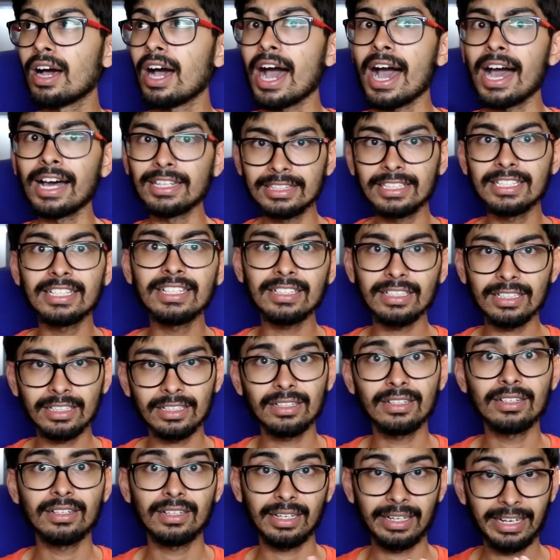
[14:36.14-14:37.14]
other
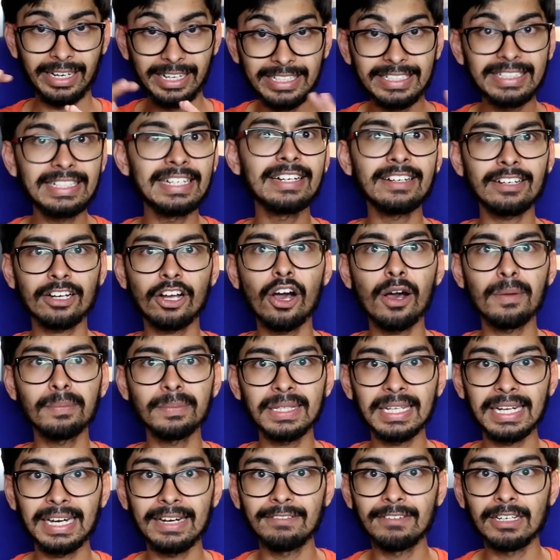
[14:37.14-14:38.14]

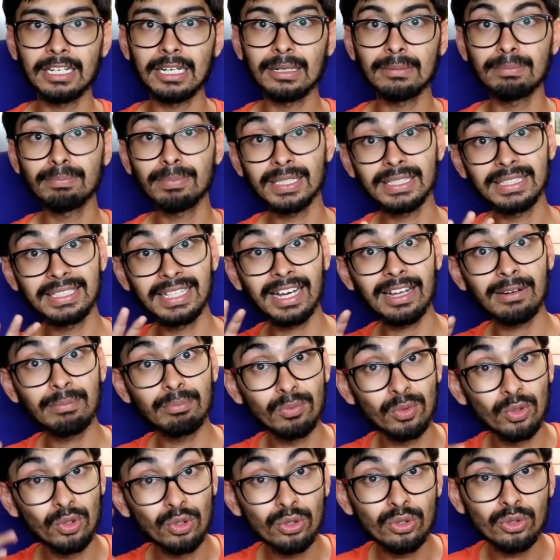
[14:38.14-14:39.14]
intercoms are available but they are
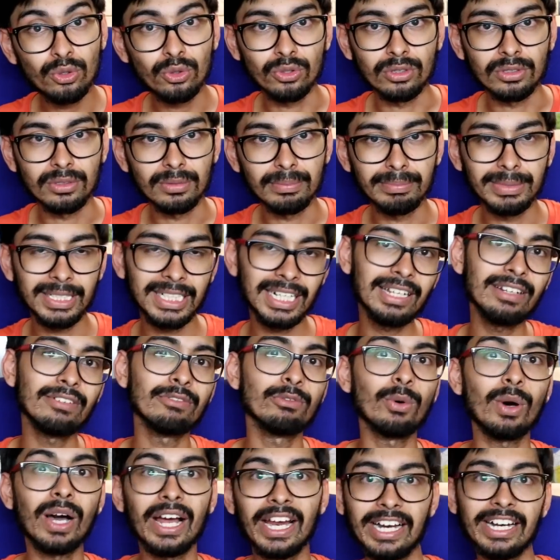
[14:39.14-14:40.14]
Bluetooth, but in
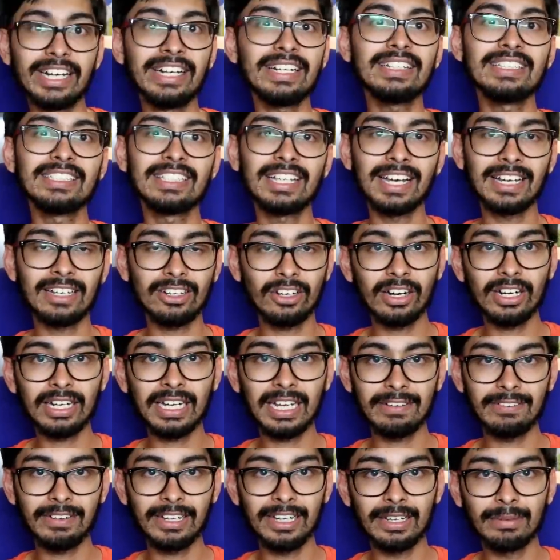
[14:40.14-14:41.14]
wired they are
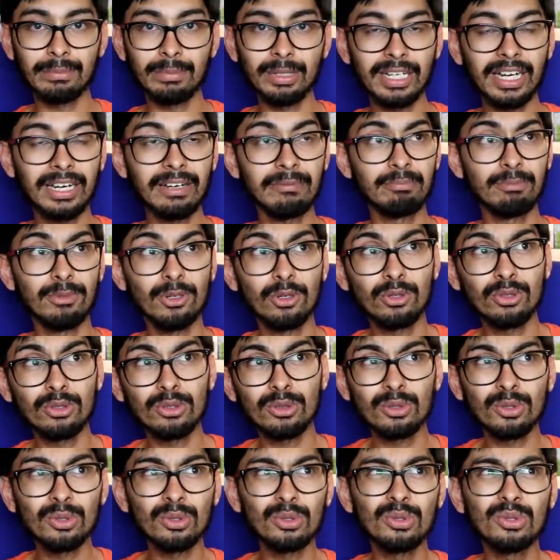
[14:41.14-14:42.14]
not available, and
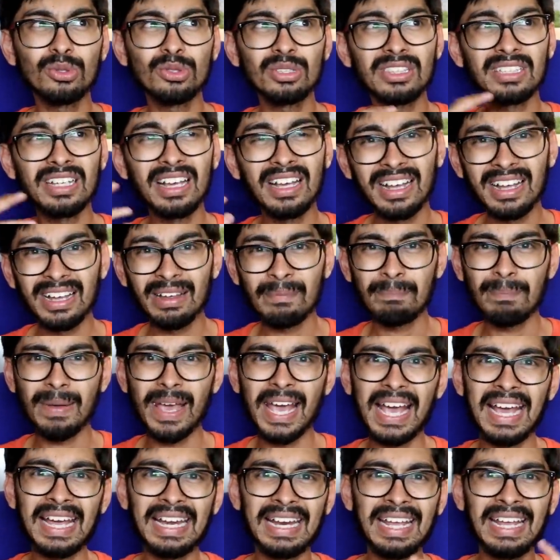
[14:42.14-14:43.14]
Bluetooth
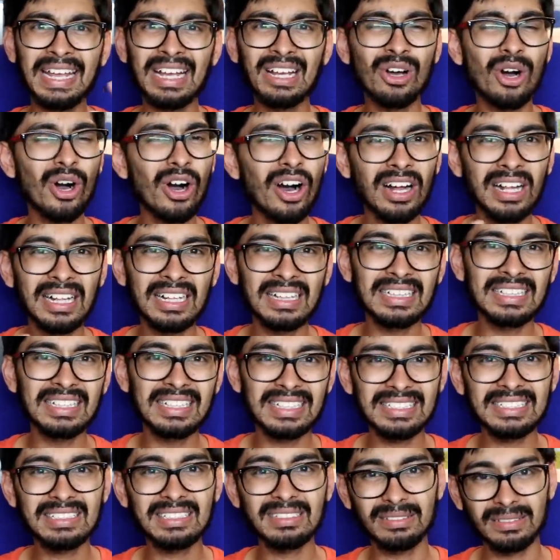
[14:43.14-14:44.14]
pairing all
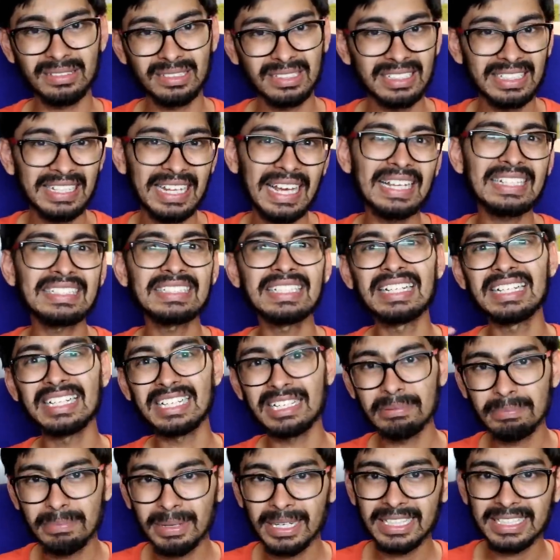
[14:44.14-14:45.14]
this takes a
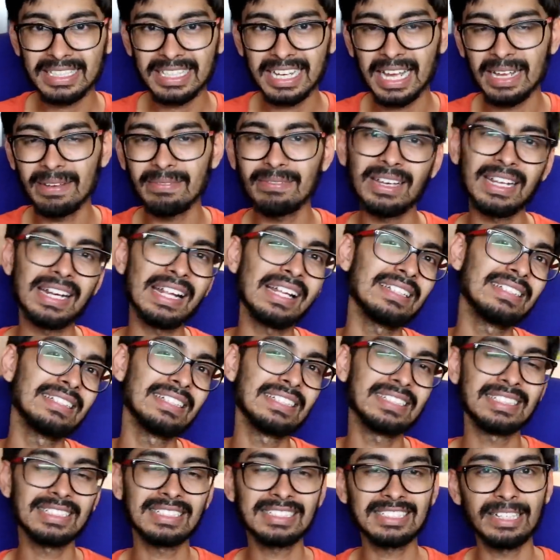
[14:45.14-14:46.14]
little bit time, whereas
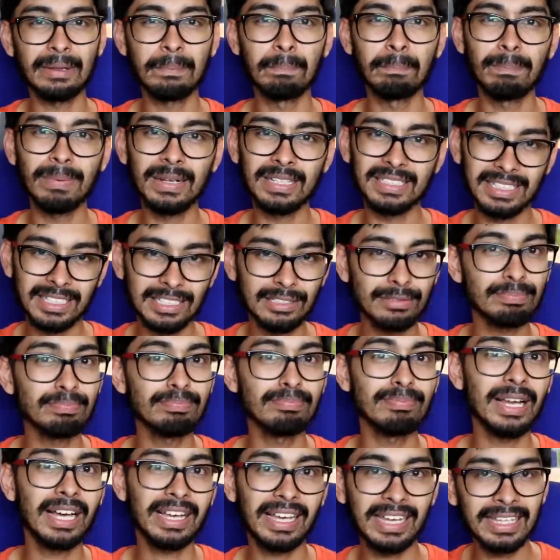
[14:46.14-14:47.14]
this is simple, just
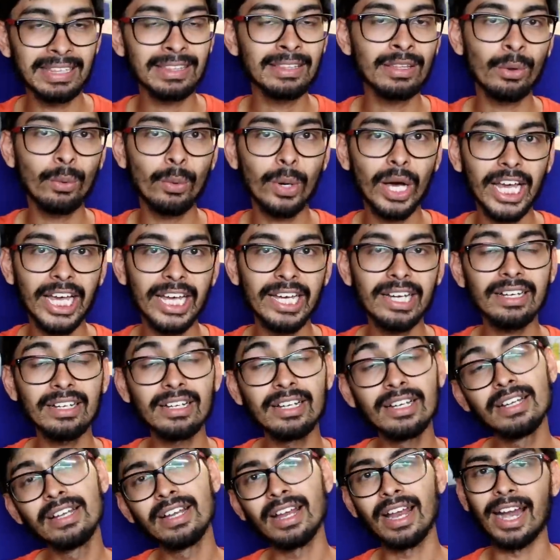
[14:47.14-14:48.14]
plug in the wire
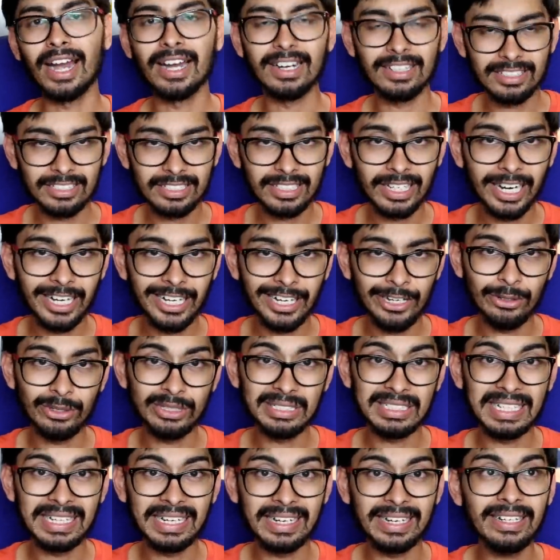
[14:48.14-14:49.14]
and start
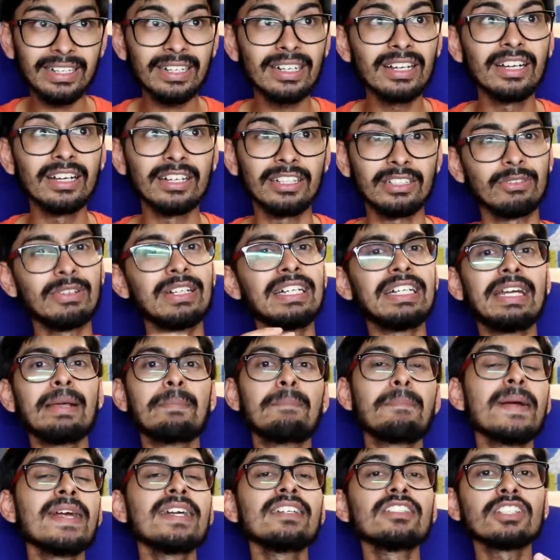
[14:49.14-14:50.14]
using it. Now it
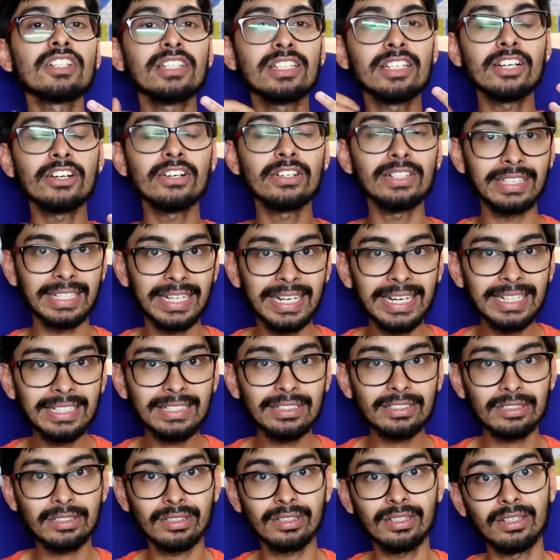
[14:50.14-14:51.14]
depends on your
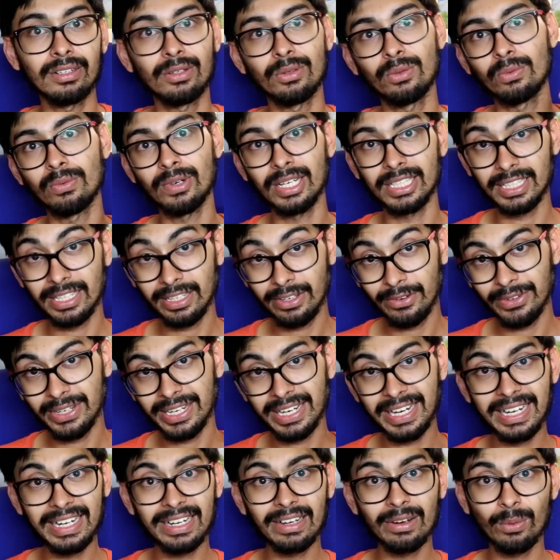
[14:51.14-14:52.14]
needs whether you
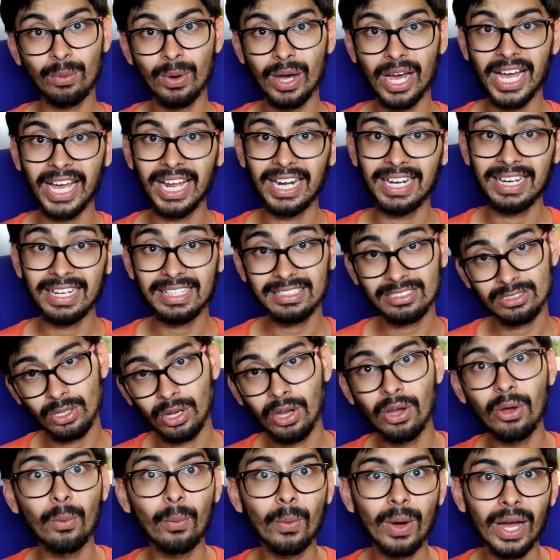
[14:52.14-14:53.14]
need a wireless
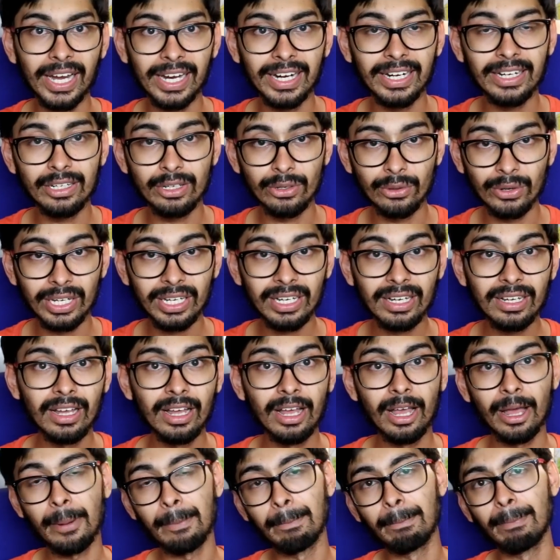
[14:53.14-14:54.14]
or a wired one,
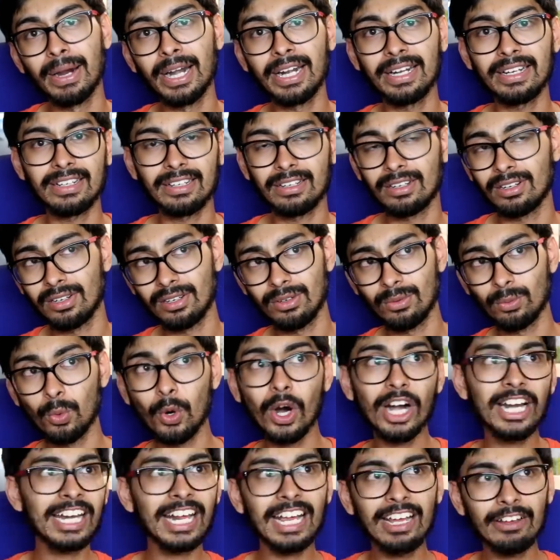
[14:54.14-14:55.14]
but
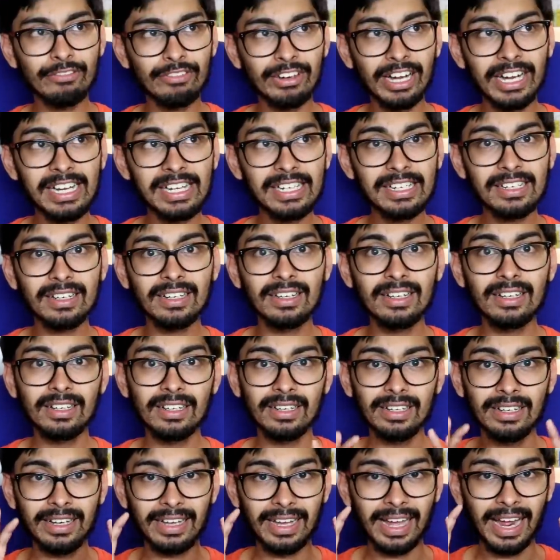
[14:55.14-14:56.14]
what I felt
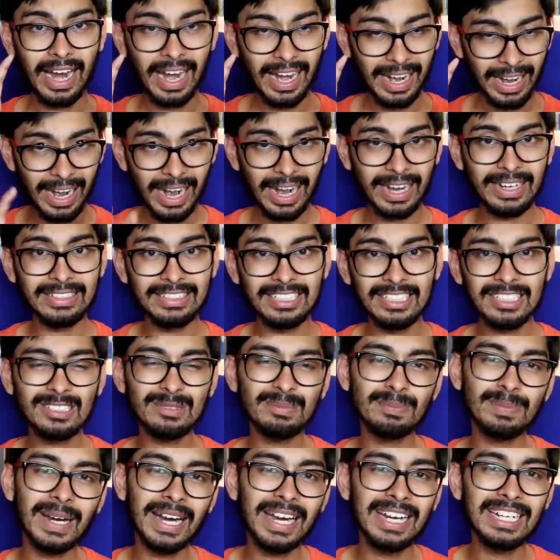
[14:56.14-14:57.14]
at
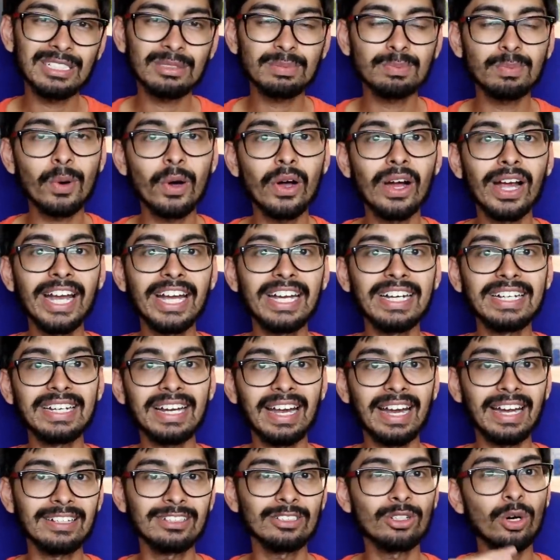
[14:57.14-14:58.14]
this price point,
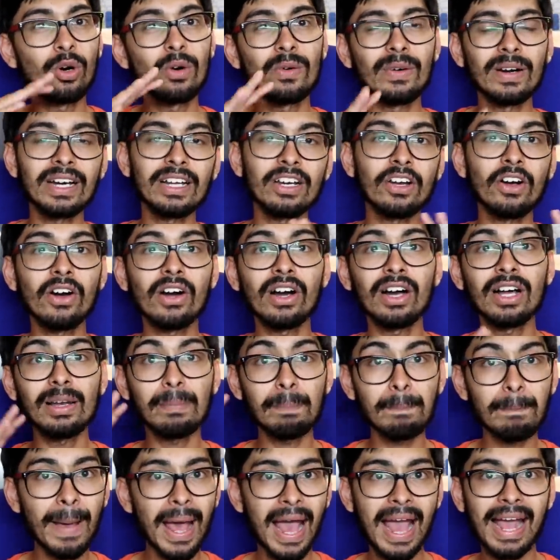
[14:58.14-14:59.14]
and the
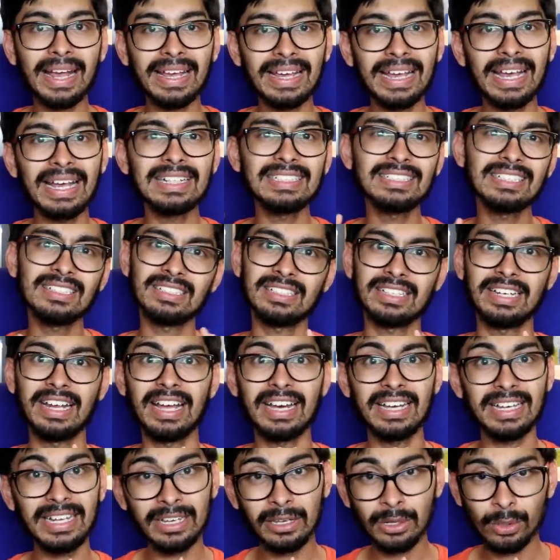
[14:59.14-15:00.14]
overall package is
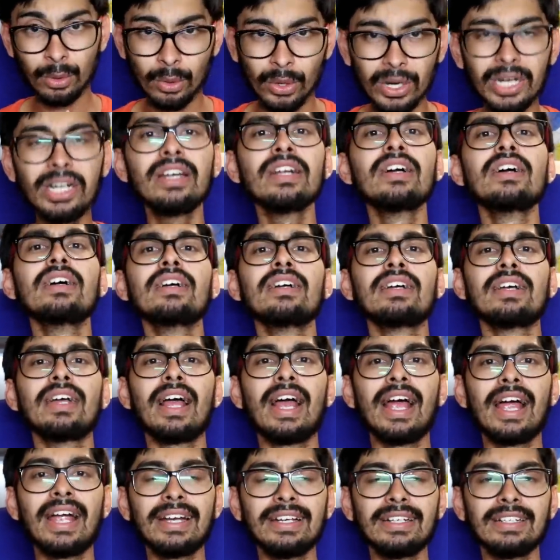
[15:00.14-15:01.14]
really good.
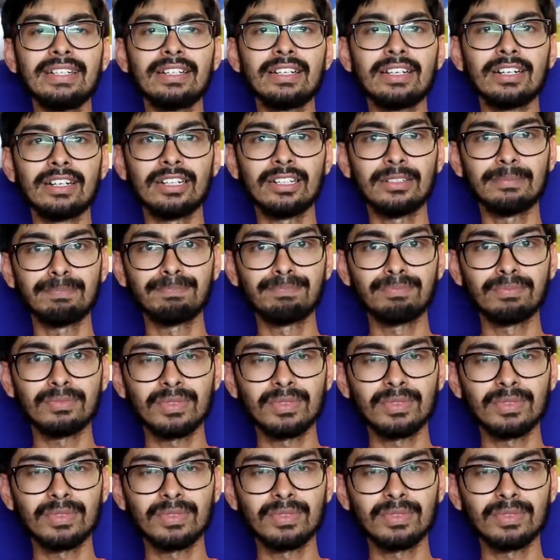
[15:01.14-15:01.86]
And uh,